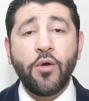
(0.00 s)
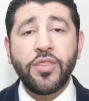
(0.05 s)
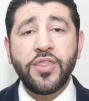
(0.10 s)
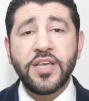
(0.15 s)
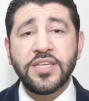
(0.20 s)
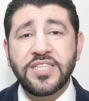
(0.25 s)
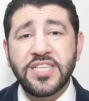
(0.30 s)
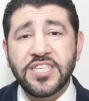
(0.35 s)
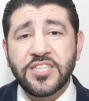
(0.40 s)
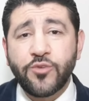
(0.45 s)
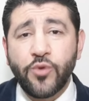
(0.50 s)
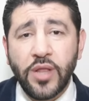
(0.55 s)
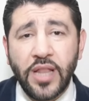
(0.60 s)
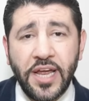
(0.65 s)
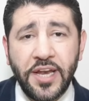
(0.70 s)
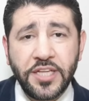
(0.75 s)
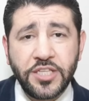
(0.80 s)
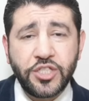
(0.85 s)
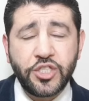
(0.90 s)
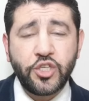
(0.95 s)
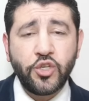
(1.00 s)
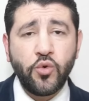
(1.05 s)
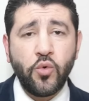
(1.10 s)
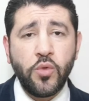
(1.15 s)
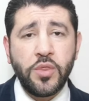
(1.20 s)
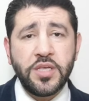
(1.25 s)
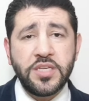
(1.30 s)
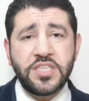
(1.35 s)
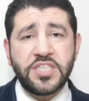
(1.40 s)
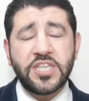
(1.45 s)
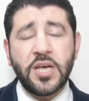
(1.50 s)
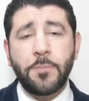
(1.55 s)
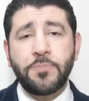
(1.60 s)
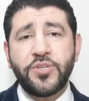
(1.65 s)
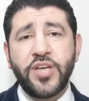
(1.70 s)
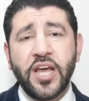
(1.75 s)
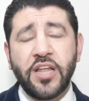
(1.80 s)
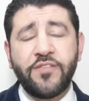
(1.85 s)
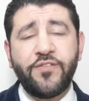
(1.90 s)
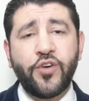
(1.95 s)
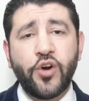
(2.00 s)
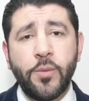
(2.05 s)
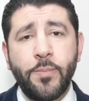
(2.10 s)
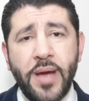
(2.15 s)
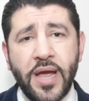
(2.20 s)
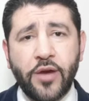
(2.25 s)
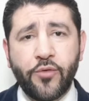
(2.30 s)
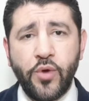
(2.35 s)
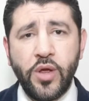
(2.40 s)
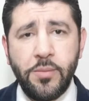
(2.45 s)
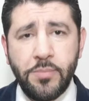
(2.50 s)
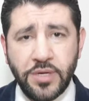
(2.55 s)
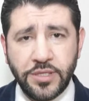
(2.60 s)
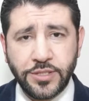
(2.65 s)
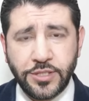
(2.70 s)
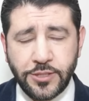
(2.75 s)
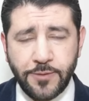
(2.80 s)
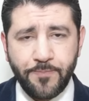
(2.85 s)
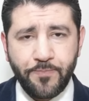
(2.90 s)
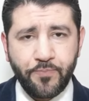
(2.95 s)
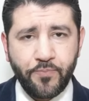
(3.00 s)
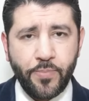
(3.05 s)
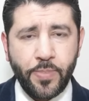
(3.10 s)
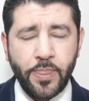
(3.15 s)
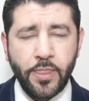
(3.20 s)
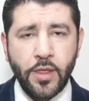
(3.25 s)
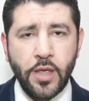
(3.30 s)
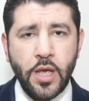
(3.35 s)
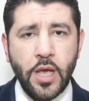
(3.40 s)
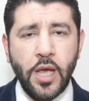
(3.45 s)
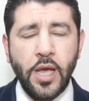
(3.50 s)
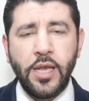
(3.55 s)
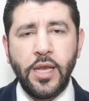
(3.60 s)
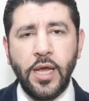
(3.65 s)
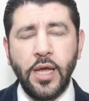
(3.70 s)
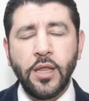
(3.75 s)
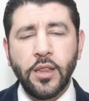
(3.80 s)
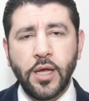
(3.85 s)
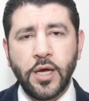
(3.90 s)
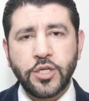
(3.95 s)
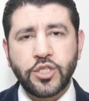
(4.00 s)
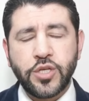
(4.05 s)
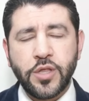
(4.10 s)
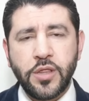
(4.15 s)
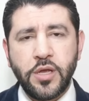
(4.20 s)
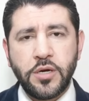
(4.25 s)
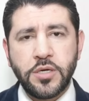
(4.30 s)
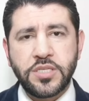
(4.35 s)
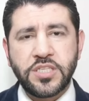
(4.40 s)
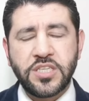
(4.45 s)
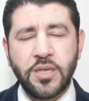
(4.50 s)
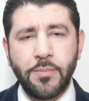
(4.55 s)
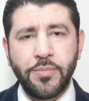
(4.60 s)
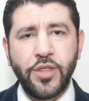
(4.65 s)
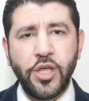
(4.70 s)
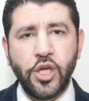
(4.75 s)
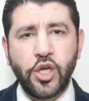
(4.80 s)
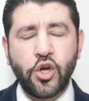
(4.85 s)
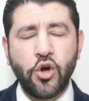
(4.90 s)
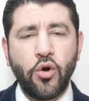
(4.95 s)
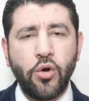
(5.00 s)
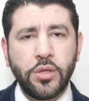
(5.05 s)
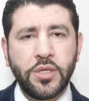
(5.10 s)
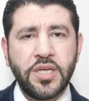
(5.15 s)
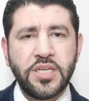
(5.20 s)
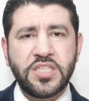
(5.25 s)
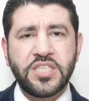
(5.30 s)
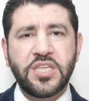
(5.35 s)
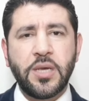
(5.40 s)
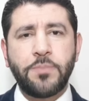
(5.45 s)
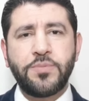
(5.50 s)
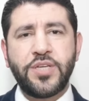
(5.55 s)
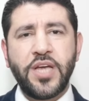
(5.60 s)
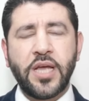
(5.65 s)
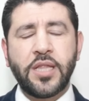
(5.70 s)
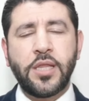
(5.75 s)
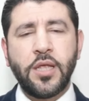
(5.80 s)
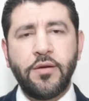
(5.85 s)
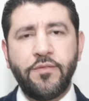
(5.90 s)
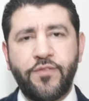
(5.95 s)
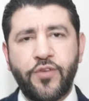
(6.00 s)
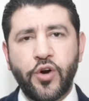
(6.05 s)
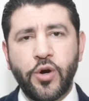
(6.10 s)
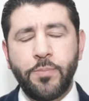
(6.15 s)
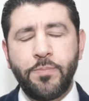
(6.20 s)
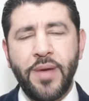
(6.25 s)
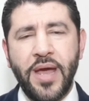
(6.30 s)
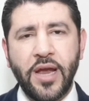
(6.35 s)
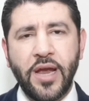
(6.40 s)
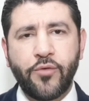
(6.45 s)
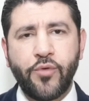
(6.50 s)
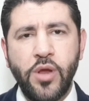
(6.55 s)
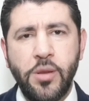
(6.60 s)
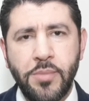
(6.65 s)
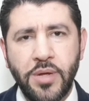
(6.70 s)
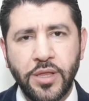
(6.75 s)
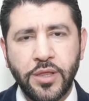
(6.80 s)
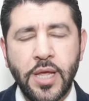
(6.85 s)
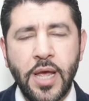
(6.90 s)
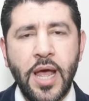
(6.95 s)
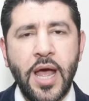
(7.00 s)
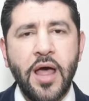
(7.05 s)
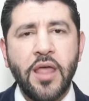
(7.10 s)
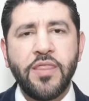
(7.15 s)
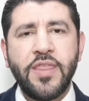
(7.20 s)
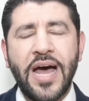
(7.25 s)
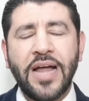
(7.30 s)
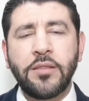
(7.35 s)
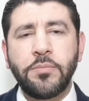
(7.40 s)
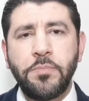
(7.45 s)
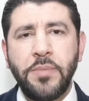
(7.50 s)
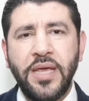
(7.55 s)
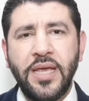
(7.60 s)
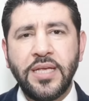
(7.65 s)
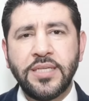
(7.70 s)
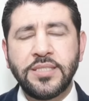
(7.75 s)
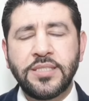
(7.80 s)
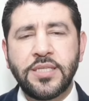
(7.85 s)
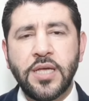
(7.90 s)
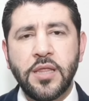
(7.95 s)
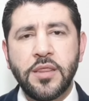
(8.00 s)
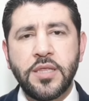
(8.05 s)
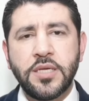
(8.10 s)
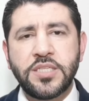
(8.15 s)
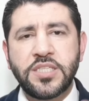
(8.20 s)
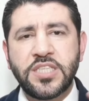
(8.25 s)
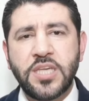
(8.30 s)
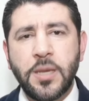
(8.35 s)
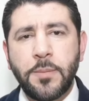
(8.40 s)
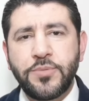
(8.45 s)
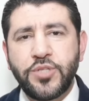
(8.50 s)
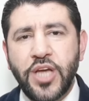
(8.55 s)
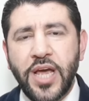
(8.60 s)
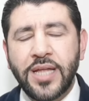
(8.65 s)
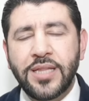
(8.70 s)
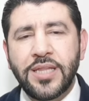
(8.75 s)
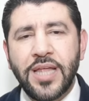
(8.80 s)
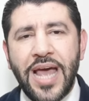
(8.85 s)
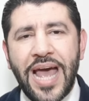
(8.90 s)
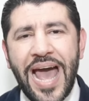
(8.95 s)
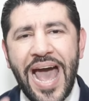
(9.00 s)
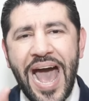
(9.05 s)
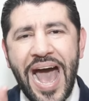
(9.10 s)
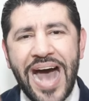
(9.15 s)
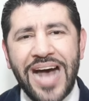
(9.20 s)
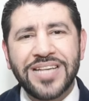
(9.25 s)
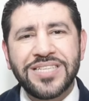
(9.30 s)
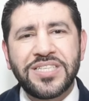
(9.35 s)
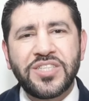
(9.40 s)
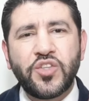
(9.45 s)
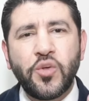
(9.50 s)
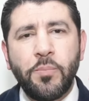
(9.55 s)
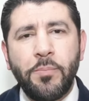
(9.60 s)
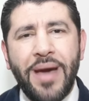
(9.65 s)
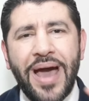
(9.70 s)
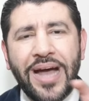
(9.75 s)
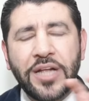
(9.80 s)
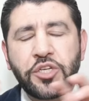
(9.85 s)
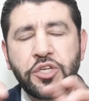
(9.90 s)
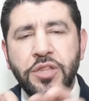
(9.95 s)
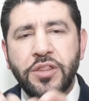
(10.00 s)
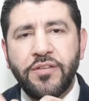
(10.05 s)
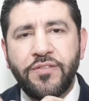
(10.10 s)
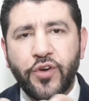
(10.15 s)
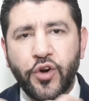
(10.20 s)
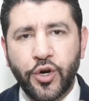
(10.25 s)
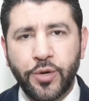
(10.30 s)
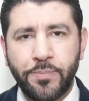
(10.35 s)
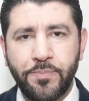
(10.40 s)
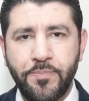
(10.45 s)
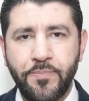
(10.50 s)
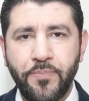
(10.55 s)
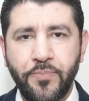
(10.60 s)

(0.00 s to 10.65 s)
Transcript: this is related to the subject-verb agreement. In English, there is something called subject-verb agreement. That means the subject has to match the verb.